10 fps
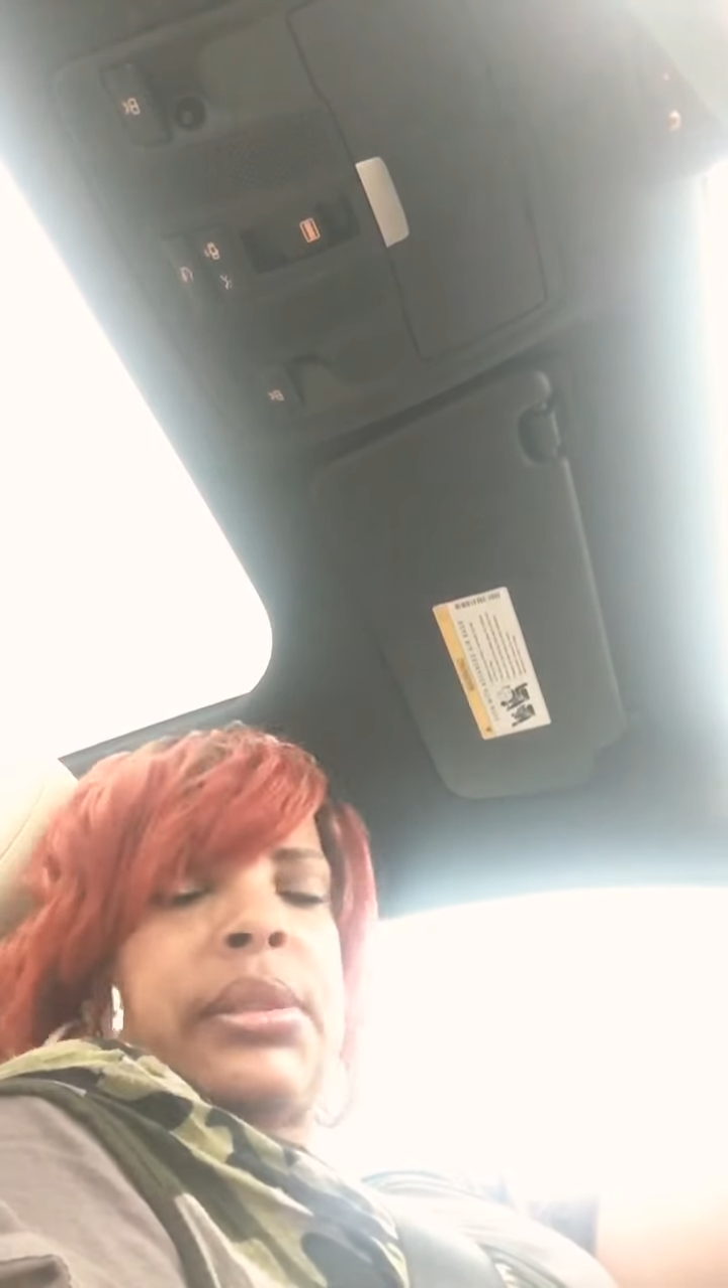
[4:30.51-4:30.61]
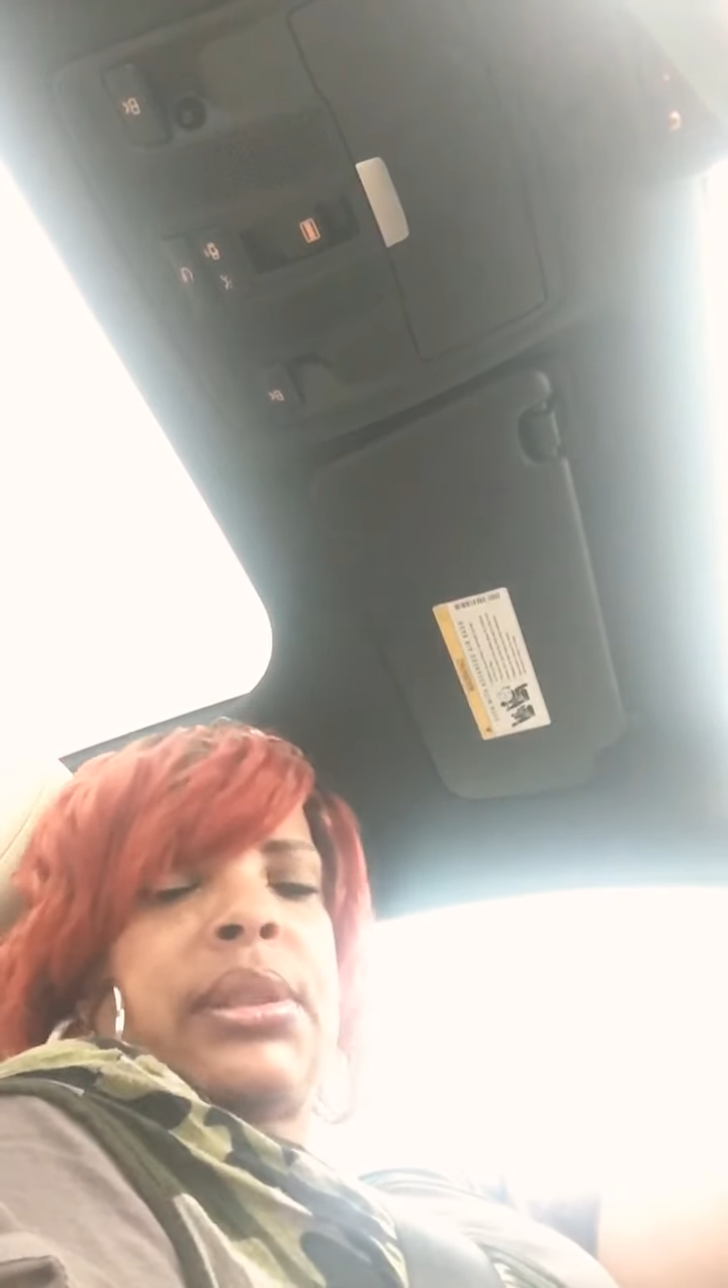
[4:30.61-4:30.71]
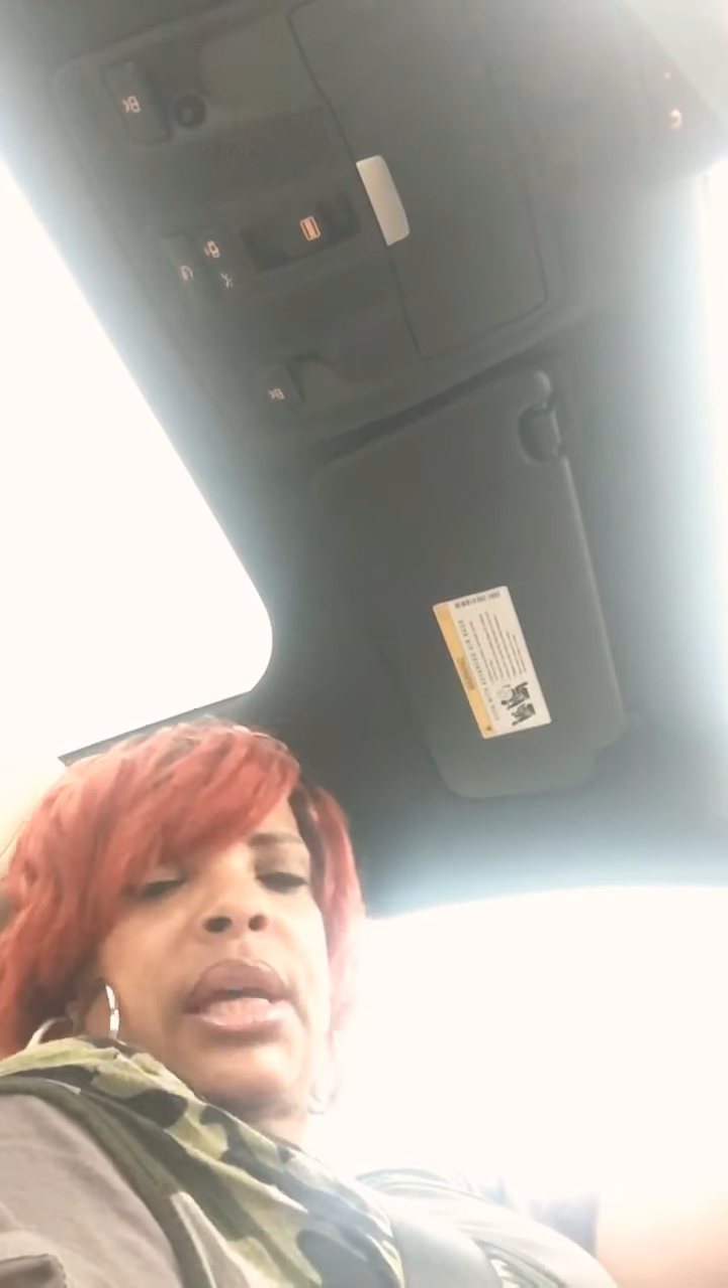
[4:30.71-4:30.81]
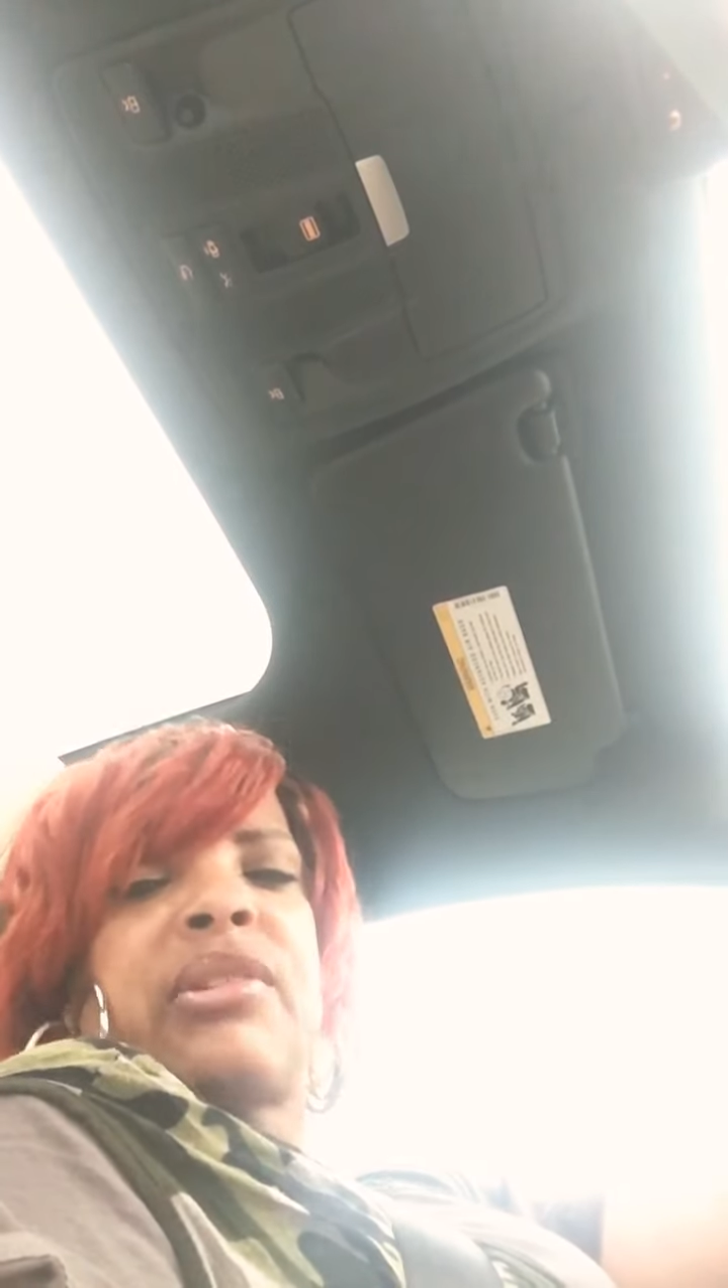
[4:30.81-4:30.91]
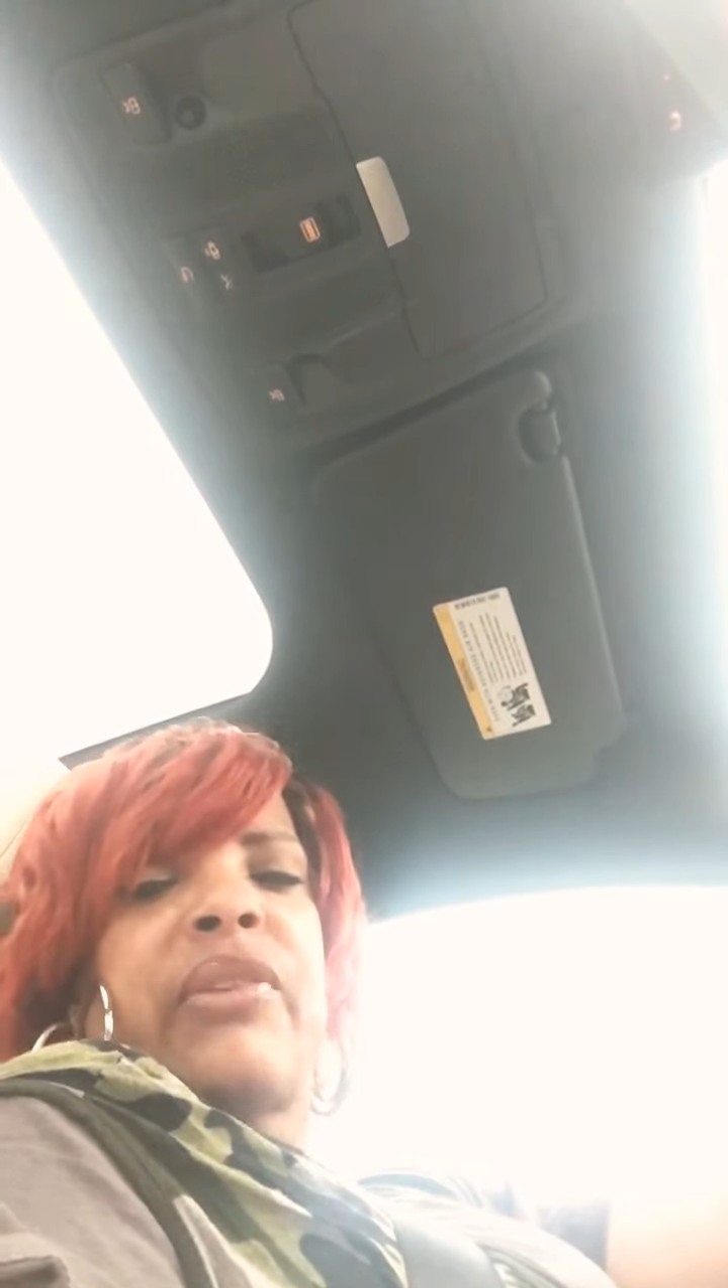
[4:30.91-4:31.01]

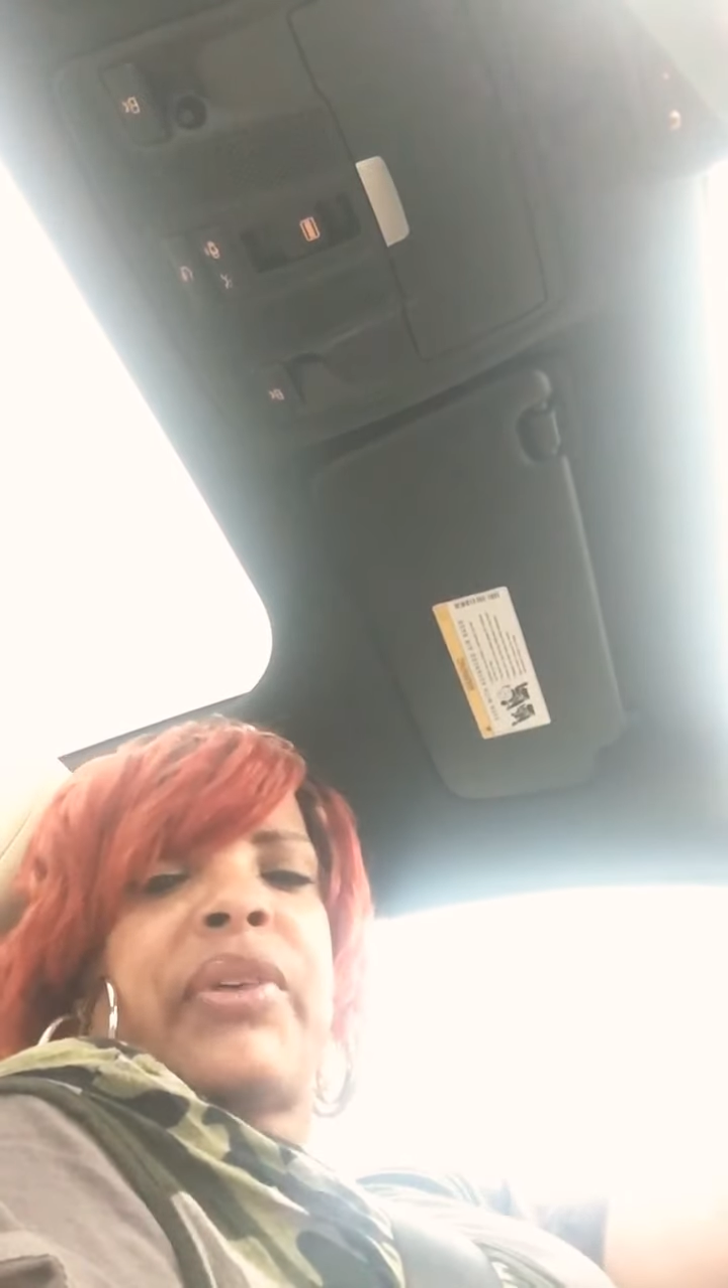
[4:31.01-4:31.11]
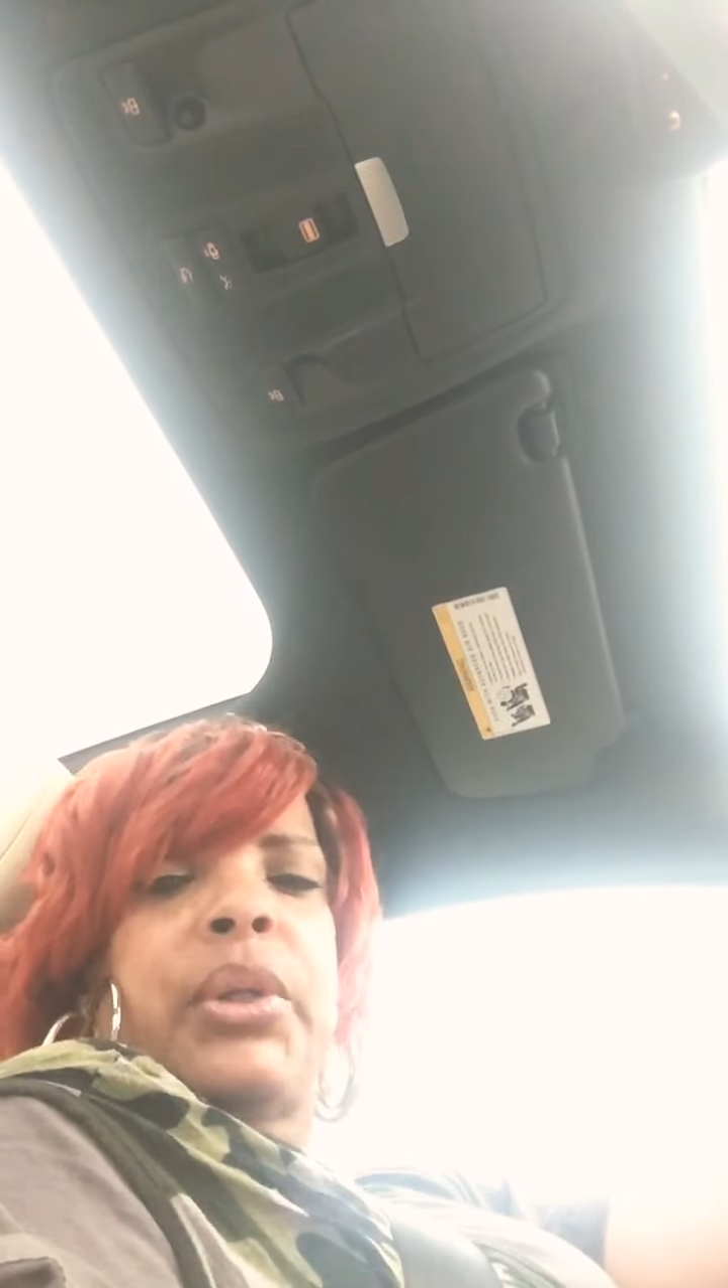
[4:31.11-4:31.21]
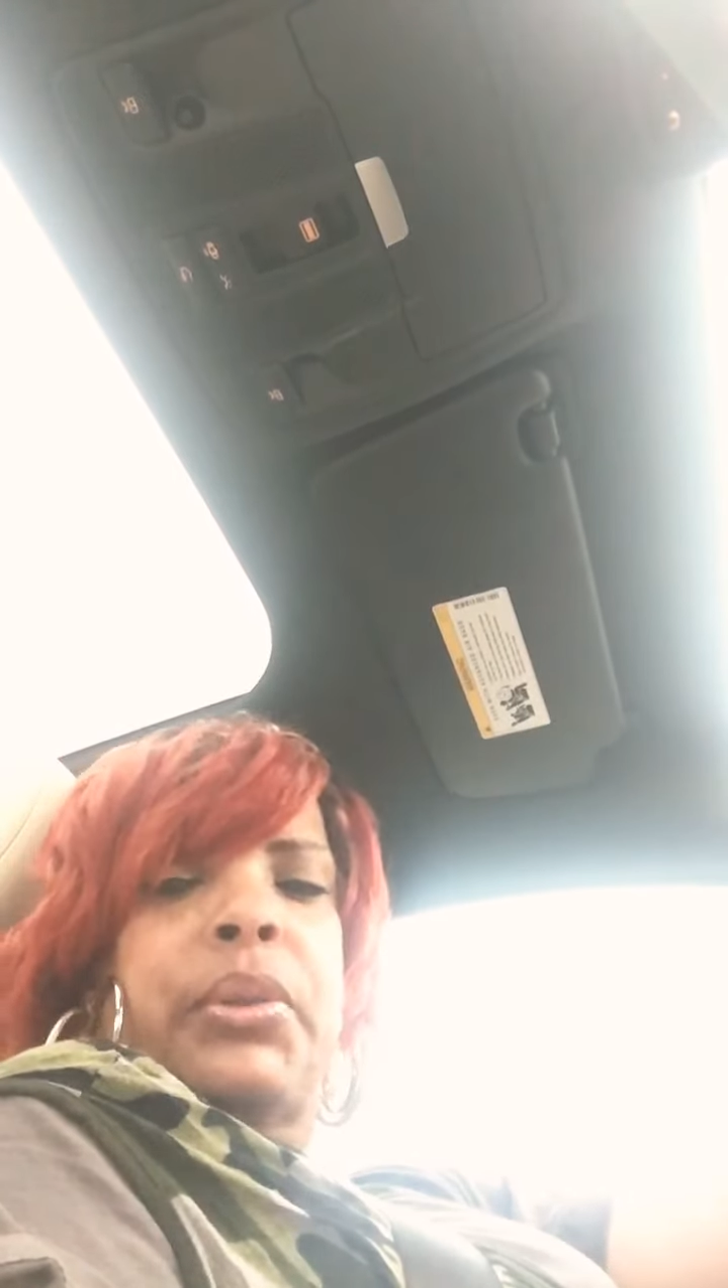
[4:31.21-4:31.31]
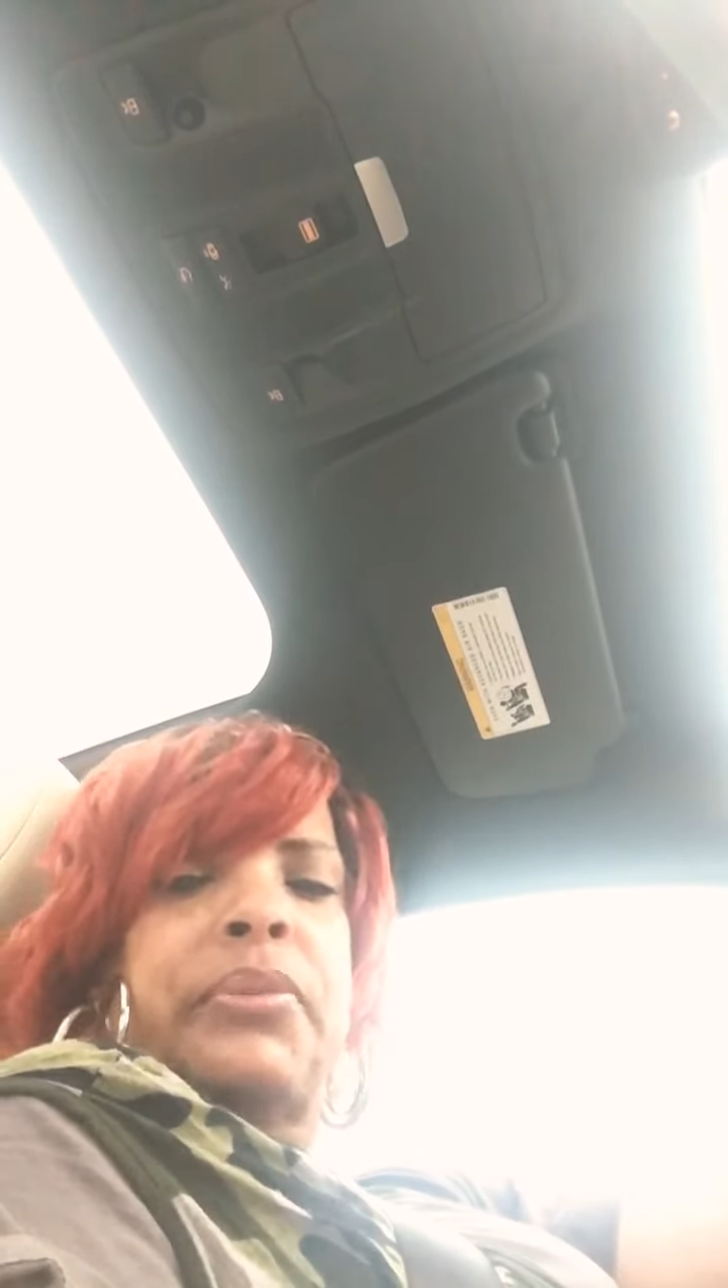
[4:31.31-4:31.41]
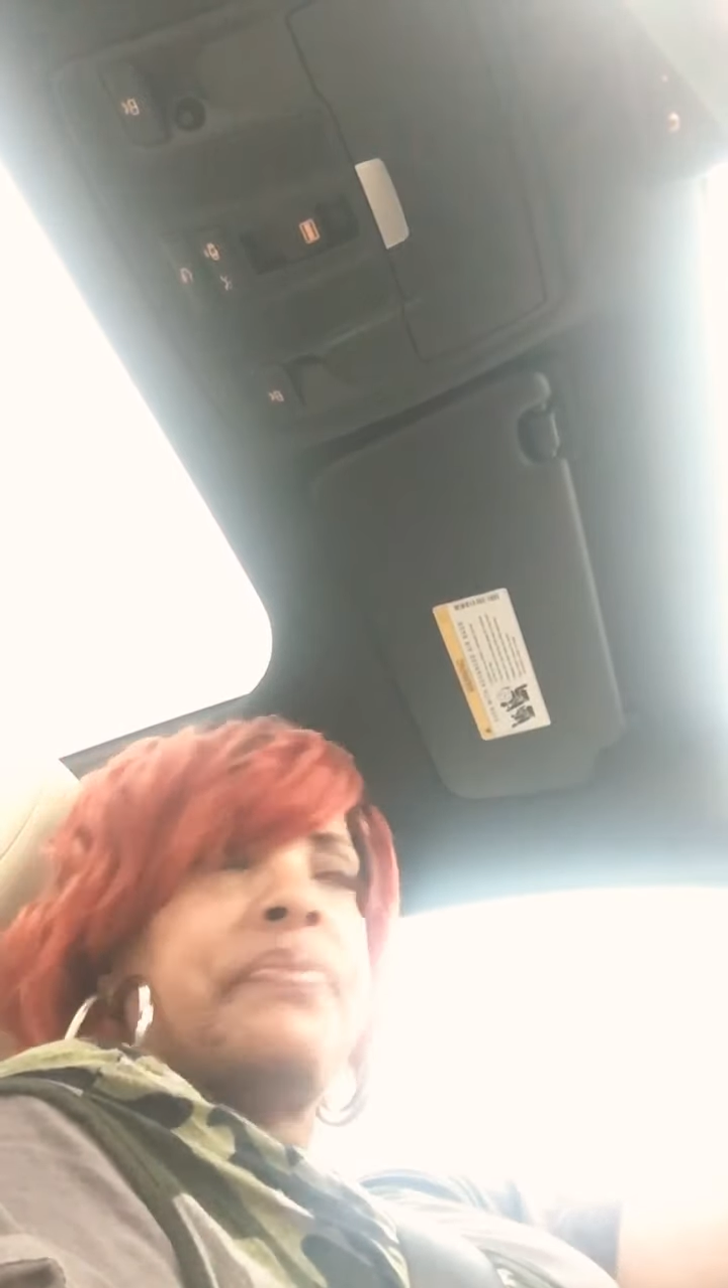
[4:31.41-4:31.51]
Legacy for
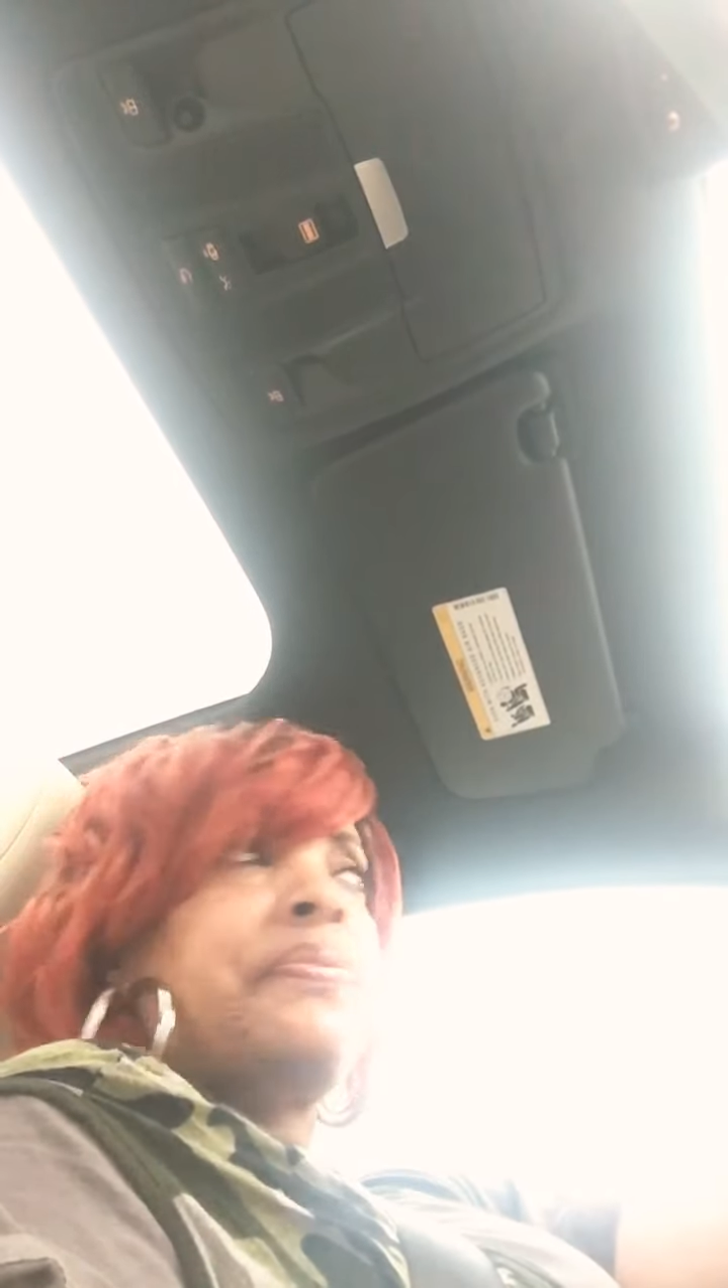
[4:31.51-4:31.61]
who?